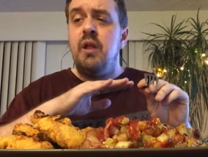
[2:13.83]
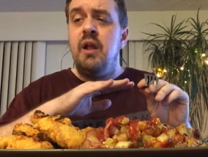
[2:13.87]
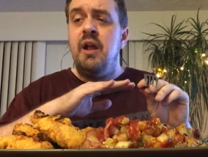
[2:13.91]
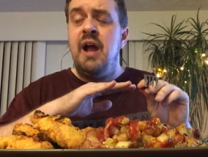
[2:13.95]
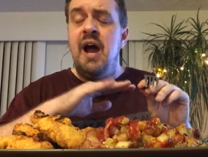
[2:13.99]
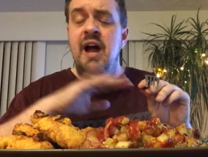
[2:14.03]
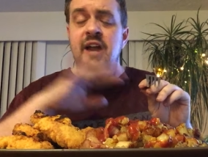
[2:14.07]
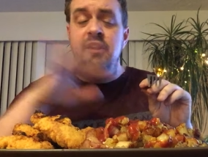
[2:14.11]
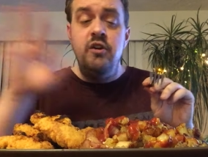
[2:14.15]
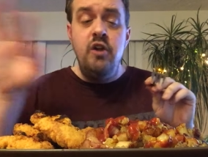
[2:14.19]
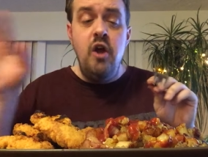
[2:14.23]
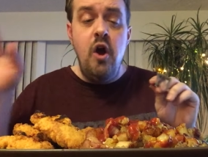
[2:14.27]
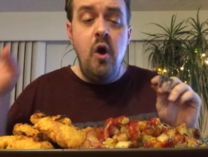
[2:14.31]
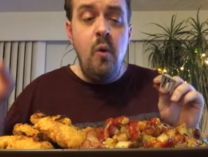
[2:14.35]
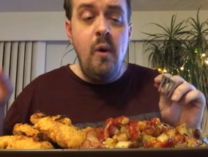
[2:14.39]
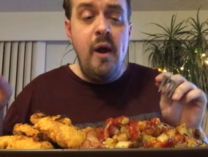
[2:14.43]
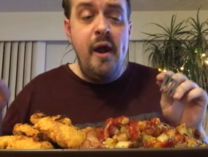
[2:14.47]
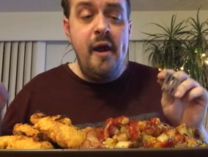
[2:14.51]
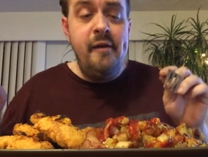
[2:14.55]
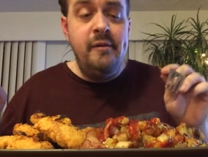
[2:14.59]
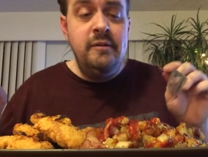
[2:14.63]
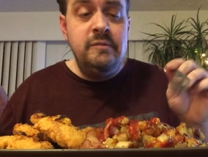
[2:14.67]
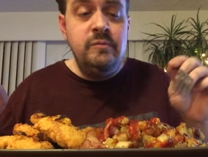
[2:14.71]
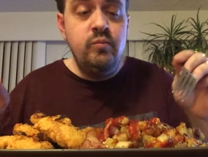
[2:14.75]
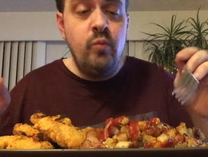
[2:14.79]
got
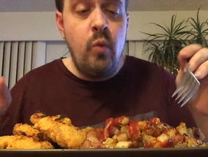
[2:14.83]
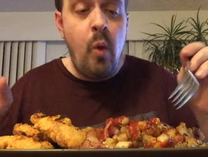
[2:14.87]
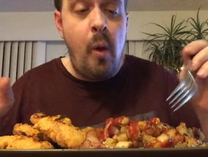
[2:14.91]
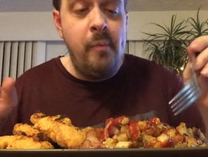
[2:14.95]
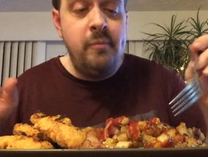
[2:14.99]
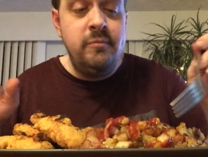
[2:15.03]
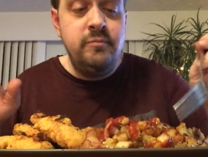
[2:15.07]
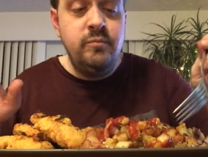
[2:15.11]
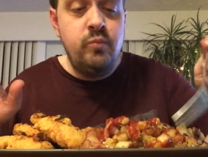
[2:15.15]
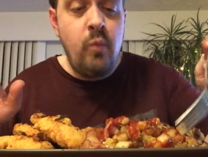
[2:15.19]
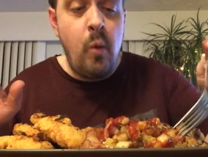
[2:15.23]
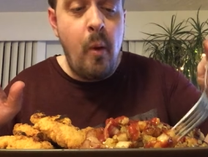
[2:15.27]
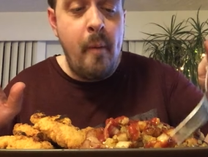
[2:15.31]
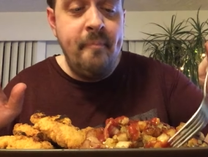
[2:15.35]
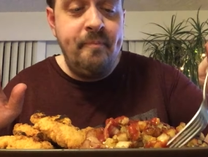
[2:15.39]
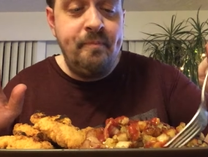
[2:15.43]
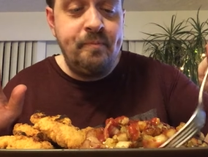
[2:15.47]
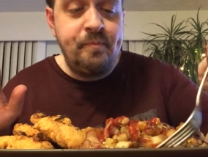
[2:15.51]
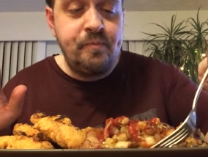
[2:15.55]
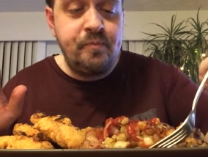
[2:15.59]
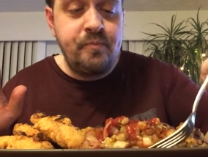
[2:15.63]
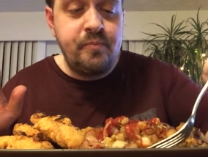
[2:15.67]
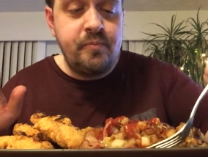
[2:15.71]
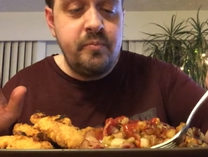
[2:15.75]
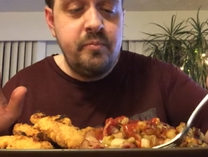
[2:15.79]
nowhere.
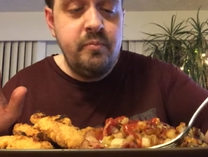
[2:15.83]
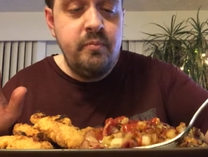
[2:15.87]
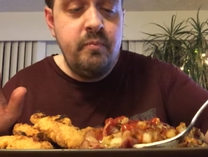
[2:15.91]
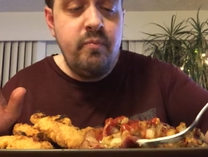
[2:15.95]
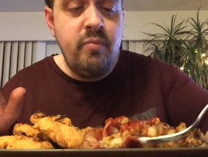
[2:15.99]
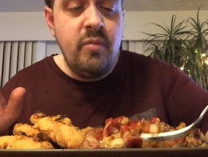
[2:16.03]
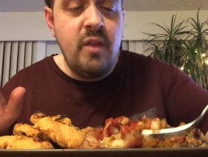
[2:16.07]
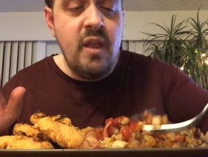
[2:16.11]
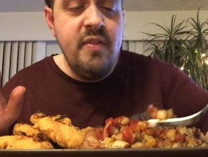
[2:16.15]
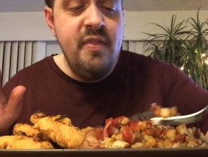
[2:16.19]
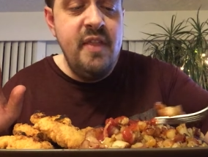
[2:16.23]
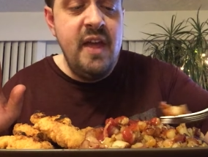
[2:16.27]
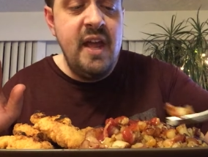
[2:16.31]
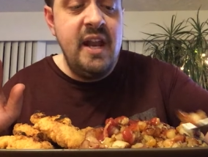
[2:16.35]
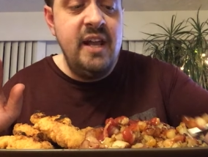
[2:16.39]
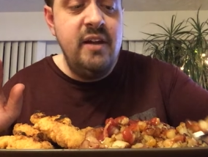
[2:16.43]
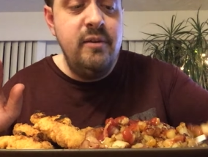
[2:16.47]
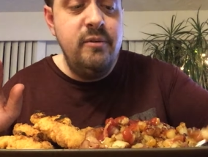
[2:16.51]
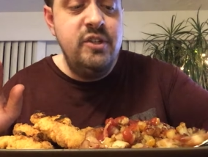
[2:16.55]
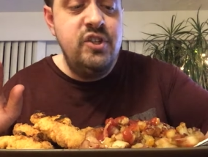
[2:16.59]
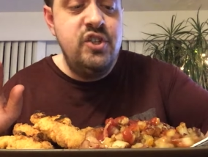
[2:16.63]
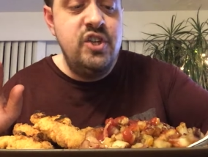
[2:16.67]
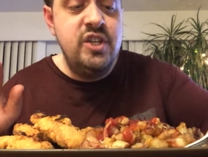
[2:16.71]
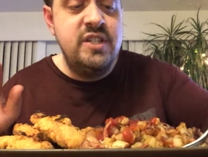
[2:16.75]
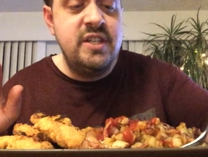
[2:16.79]
Then I
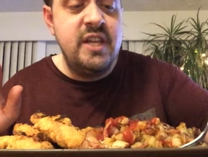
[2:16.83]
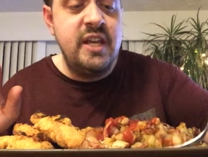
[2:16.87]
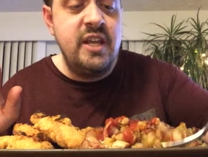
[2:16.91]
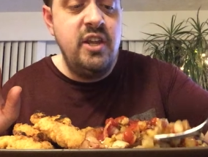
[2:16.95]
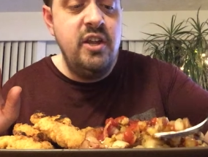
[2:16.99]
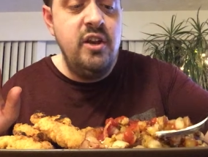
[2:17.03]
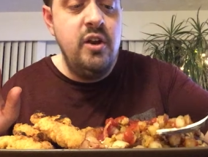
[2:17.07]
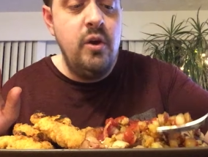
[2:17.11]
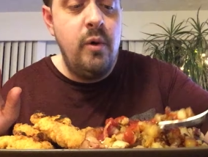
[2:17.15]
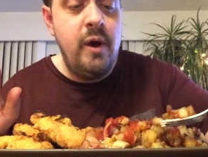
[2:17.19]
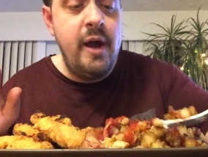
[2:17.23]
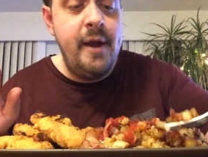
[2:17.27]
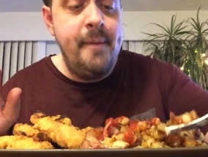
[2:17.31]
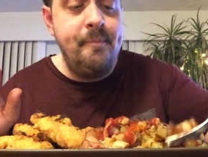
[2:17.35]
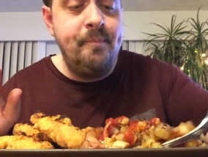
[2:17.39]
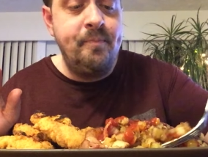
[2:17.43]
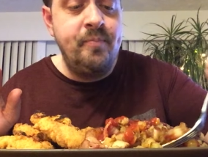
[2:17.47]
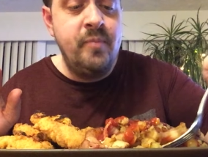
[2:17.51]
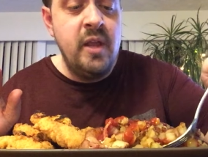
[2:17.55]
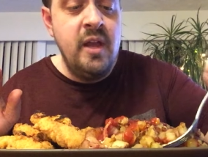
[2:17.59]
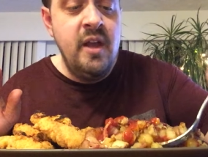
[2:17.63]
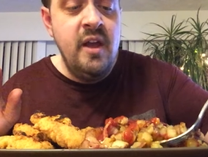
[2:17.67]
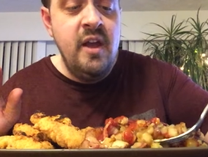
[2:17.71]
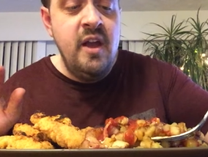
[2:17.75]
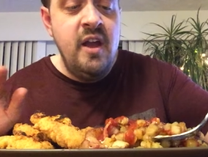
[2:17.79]
was just like, you know what?
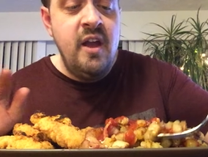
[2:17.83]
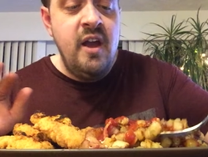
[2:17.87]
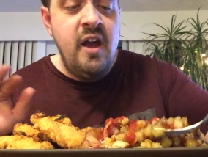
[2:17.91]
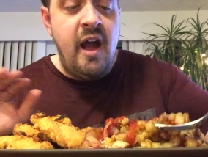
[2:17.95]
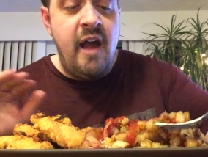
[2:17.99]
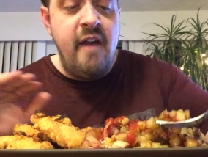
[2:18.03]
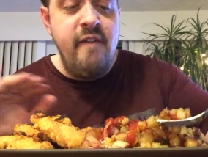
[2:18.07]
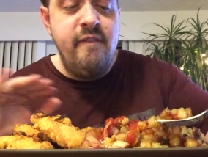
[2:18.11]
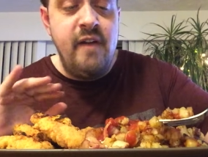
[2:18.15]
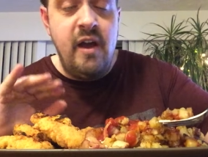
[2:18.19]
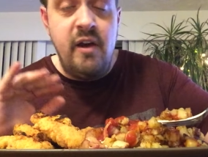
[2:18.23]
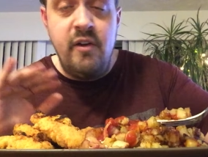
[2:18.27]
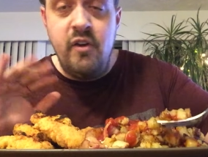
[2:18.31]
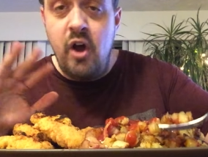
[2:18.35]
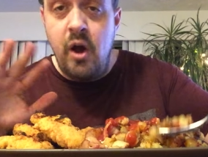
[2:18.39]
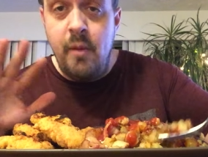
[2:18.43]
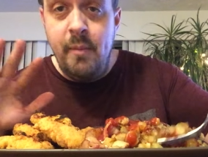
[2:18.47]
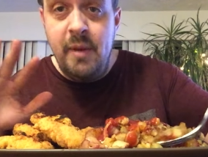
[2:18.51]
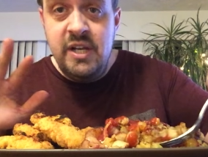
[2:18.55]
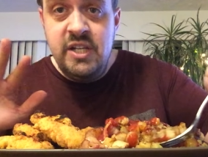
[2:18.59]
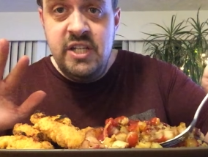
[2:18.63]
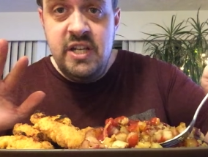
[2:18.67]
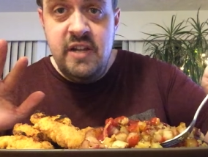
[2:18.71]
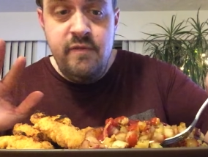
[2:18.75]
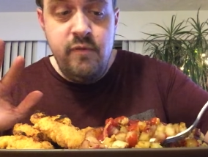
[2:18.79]
I found all
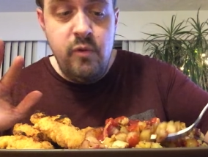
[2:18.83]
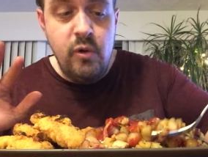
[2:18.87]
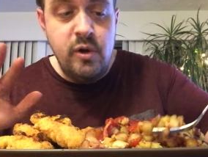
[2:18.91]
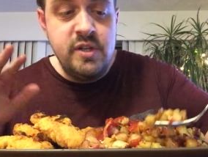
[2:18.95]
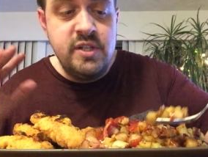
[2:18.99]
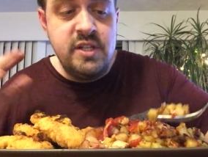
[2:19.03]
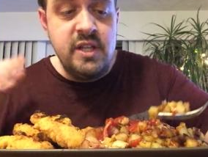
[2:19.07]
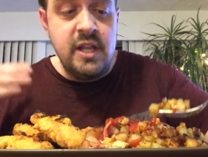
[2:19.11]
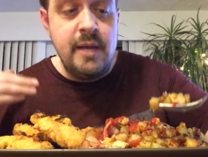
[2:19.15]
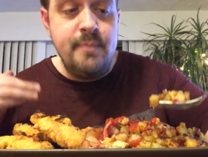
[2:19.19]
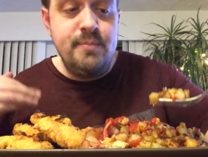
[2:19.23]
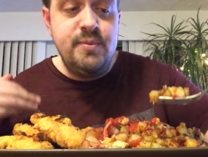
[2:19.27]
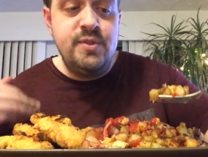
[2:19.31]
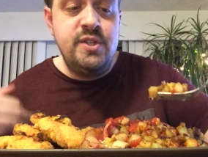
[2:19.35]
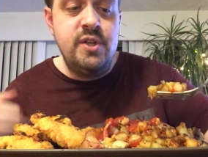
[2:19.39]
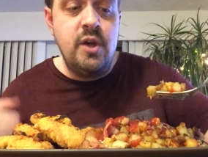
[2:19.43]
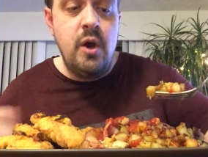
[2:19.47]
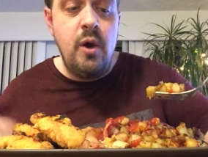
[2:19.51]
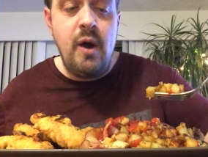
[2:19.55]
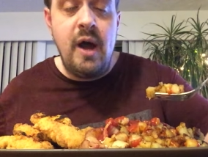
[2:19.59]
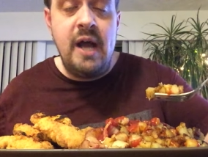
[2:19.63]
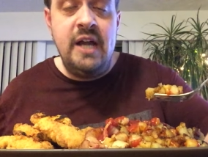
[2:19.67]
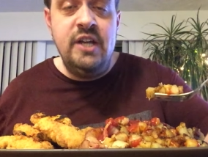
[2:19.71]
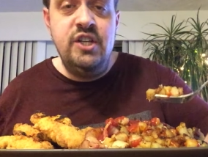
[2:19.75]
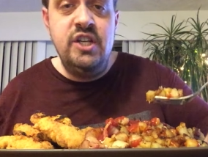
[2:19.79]
my T4 slips,
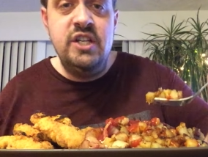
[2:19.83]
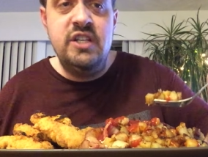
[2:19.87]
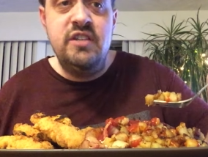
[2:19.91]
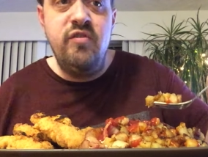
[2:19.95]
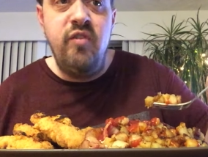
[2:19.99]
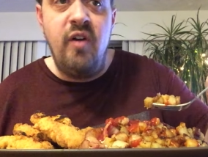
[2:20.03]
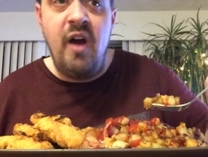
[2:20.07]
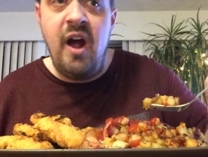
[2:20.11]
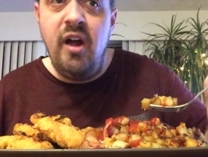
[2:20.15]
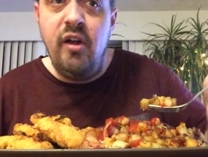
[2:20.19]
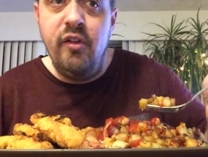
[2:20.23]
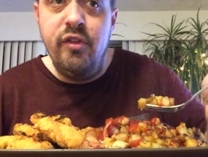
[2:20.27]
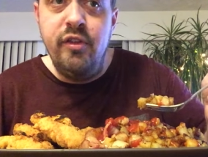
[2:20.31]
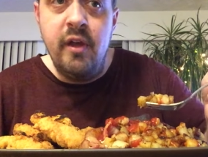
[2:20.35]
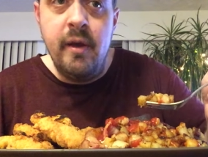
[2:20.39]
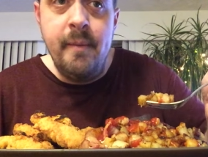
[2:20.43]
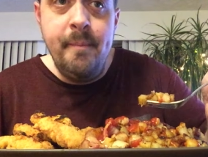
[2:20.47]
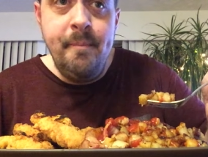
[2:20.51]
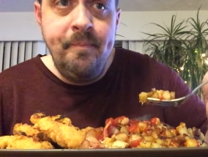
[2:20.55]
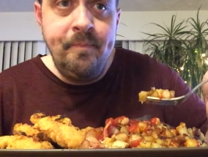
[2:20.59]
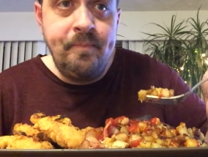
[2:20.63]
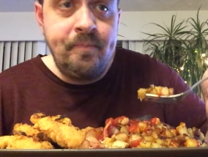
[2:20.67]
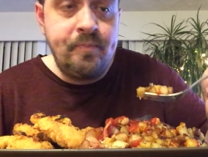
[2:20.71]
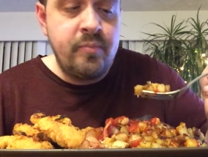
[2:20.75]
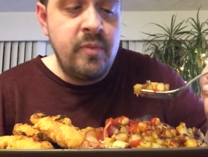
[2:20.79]
so I just filed
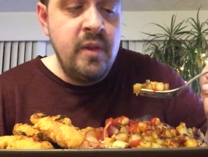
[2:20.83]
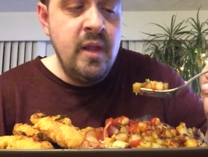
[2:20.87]
them.